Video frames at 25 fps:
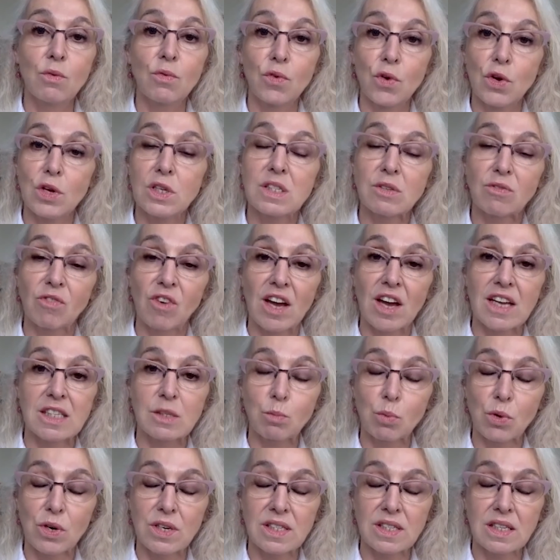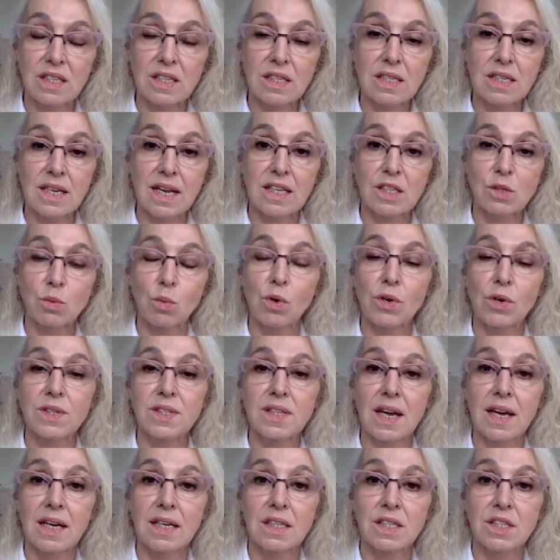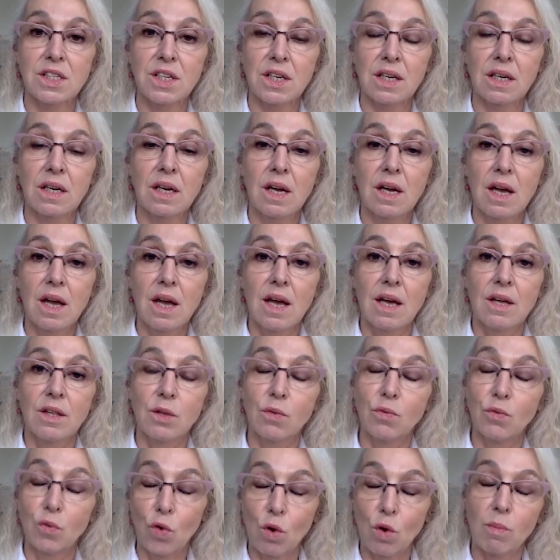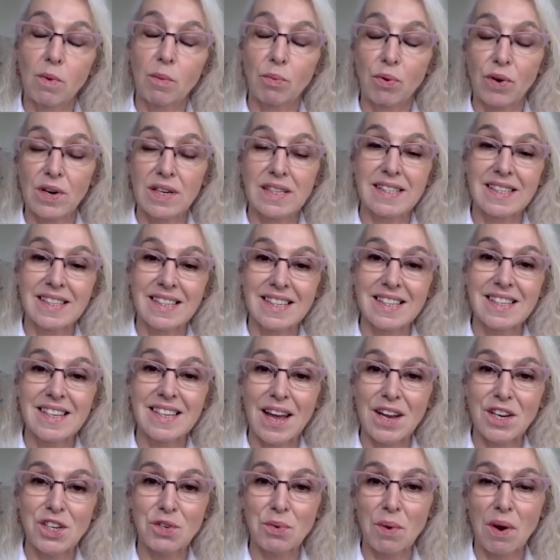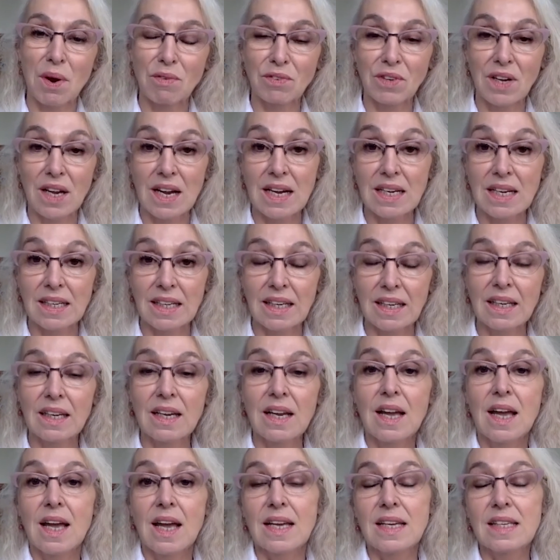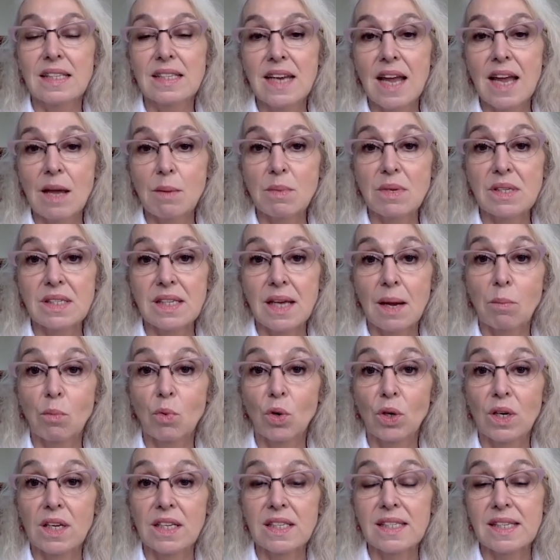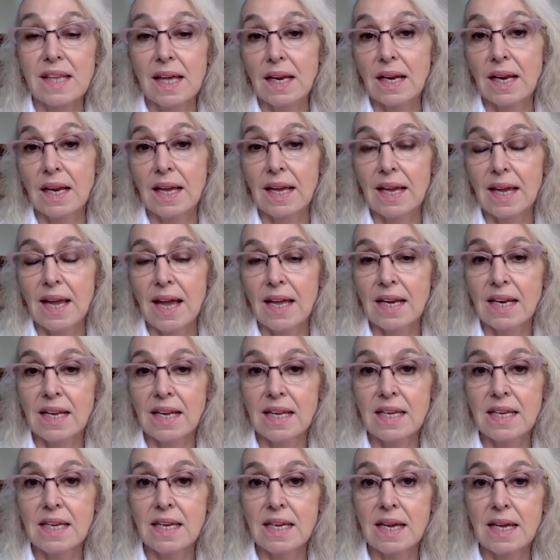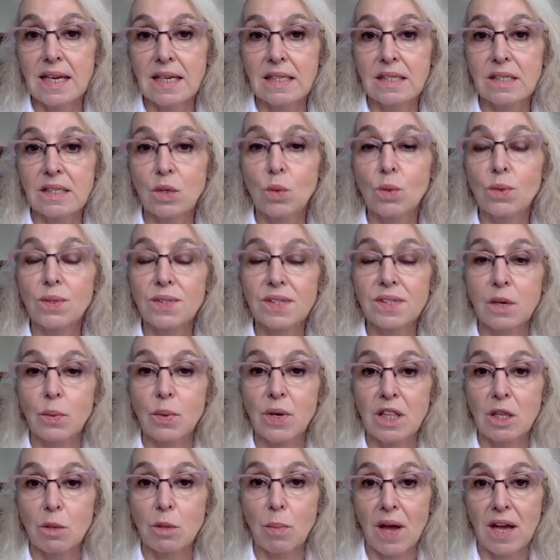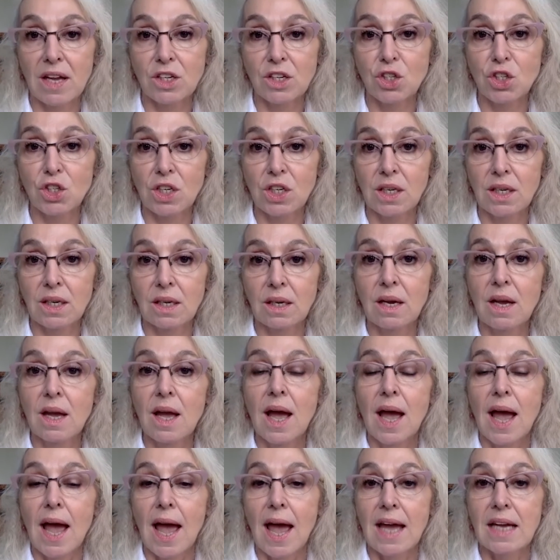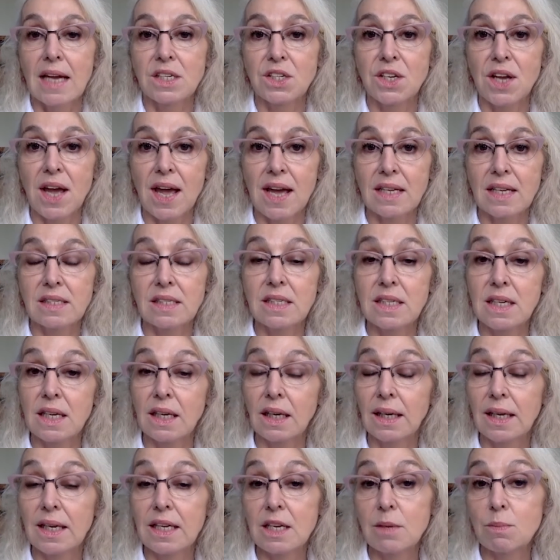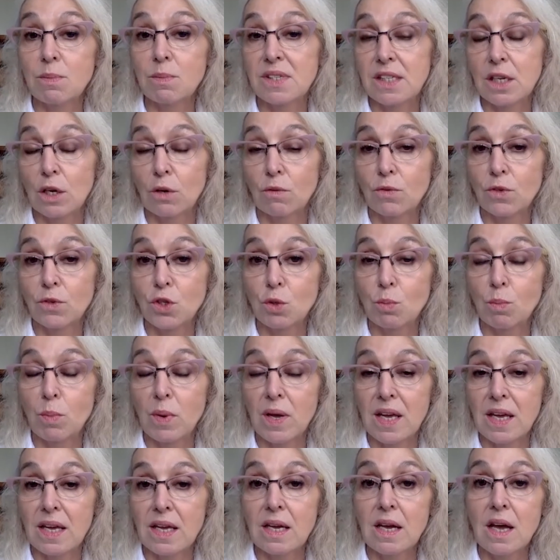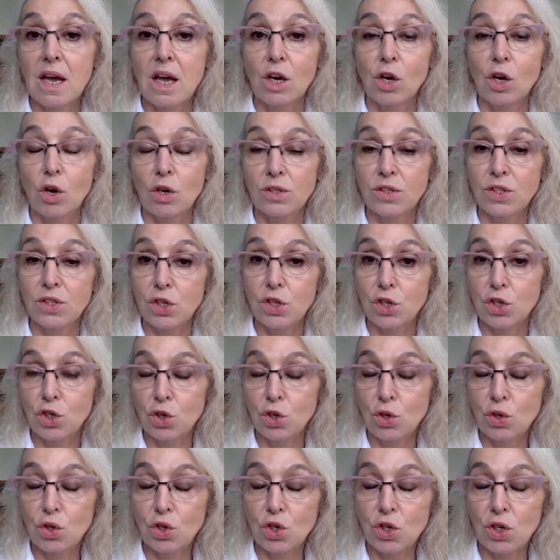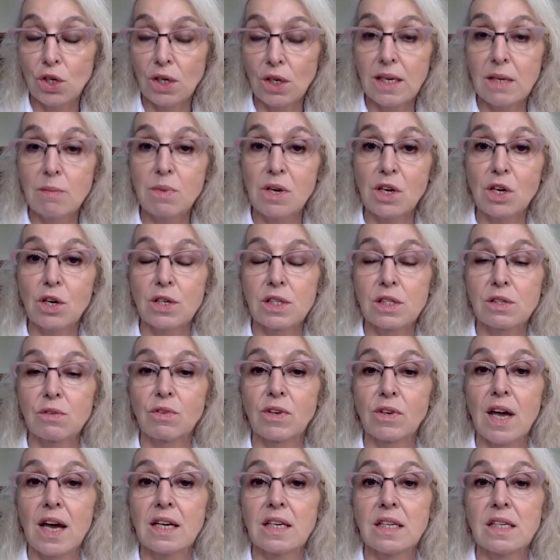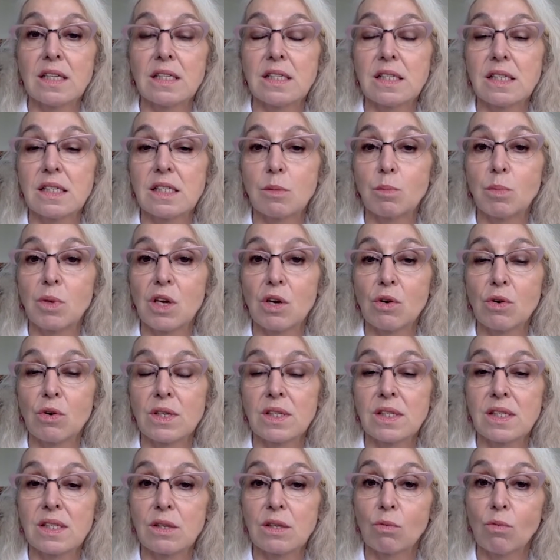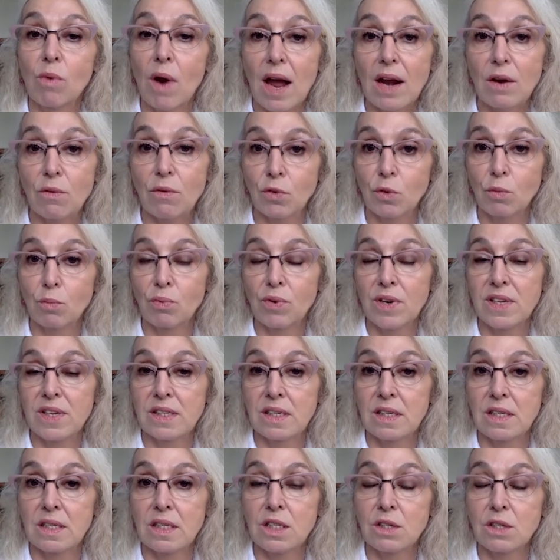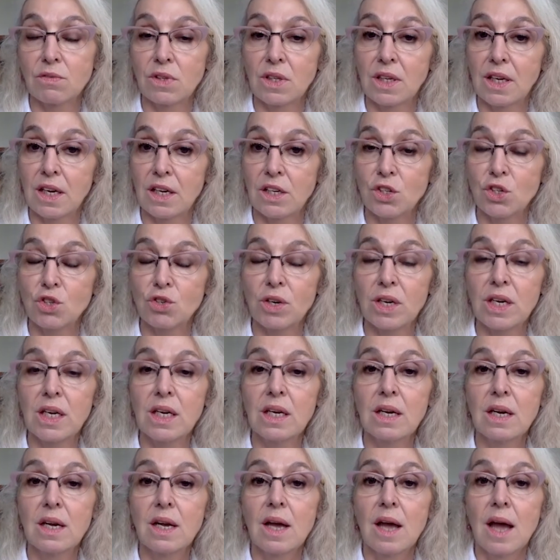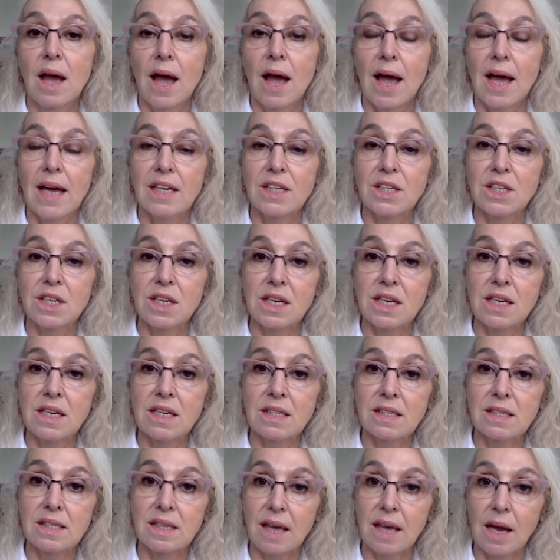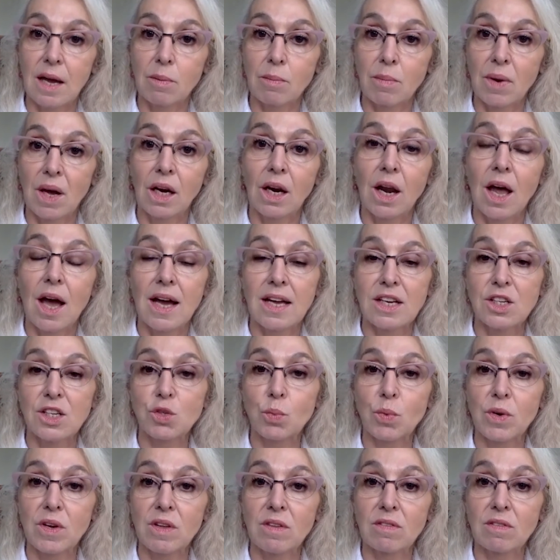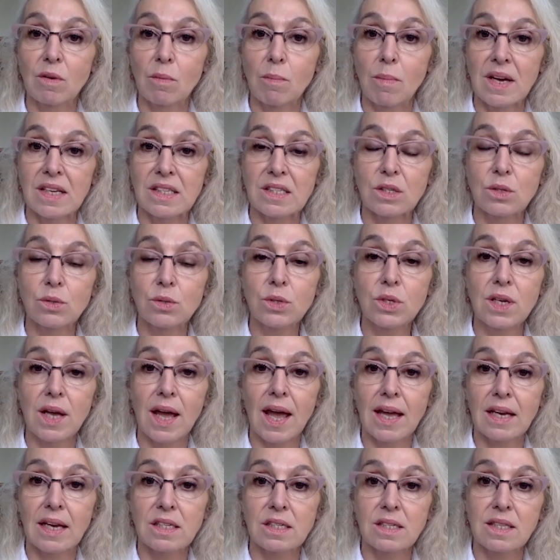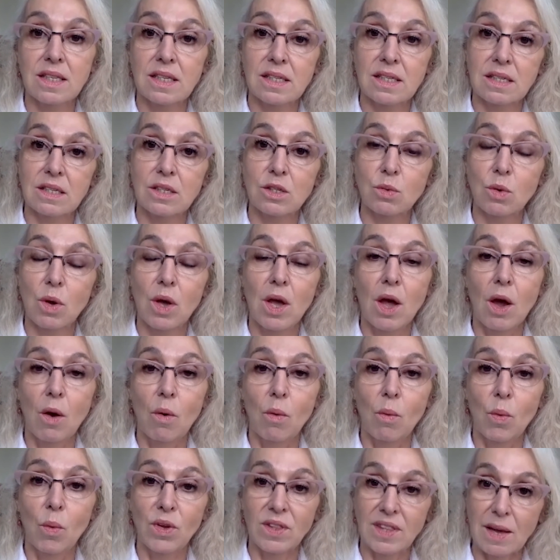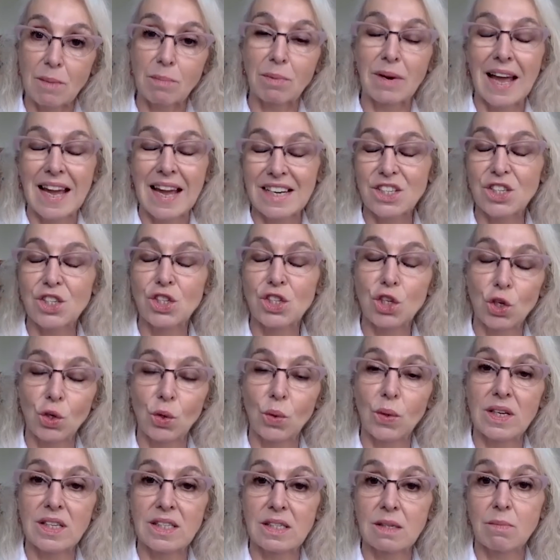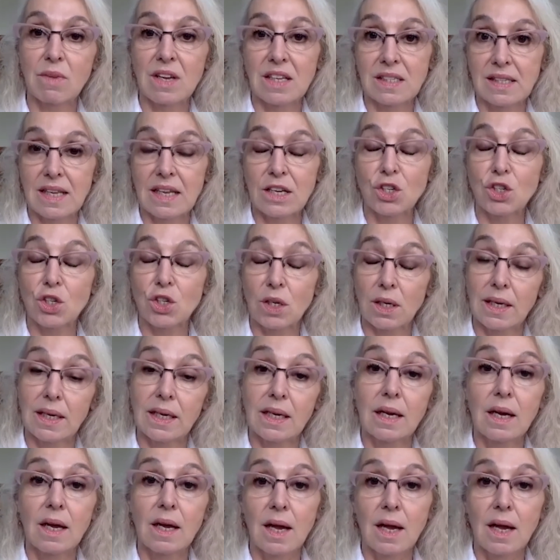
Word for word: first vice president, as was under the former president, Ashraf Ghani. His name is Amrullah Saleh, and he is also in the Panjshir and has declared himself to be constitutionally, because of Ghani's disappearance, the rightful president of the country. And he is aligned with Massoud, and this is what they plan to do, is essentially